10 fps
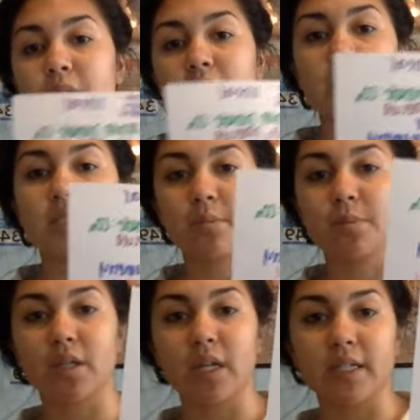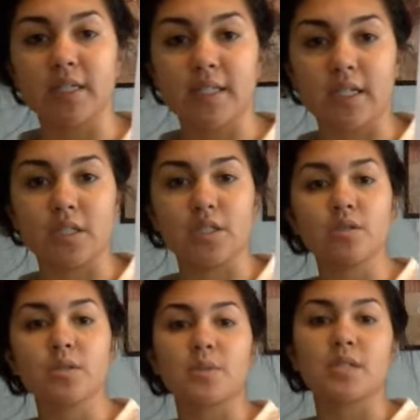and the example that I decided to
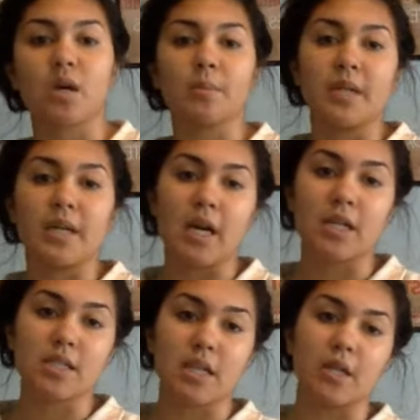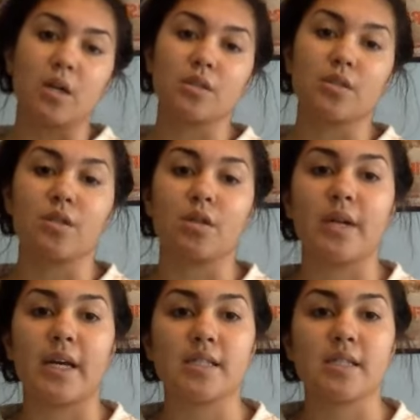use was carbon dioxide, also known
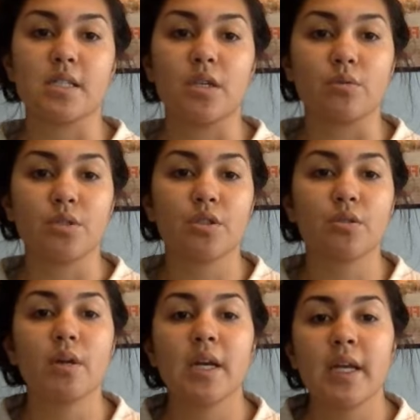as CO2.